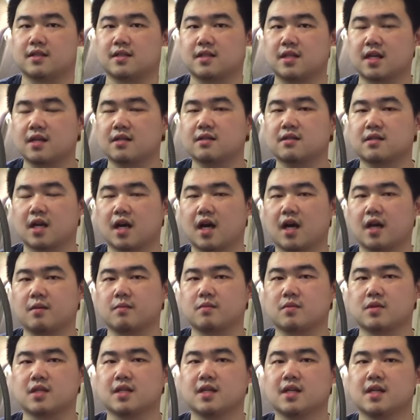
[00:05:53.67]
10
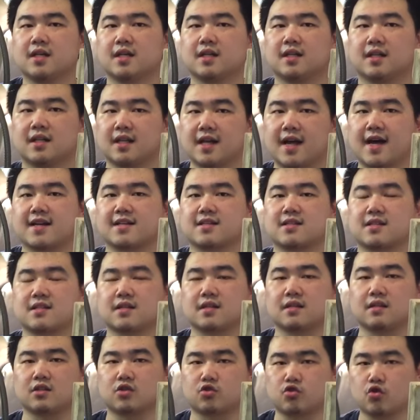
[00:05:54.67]
times
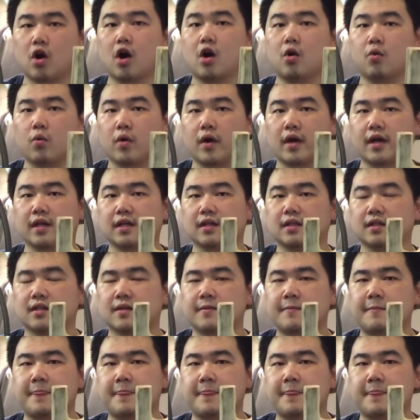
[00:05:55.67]
less the draw weight,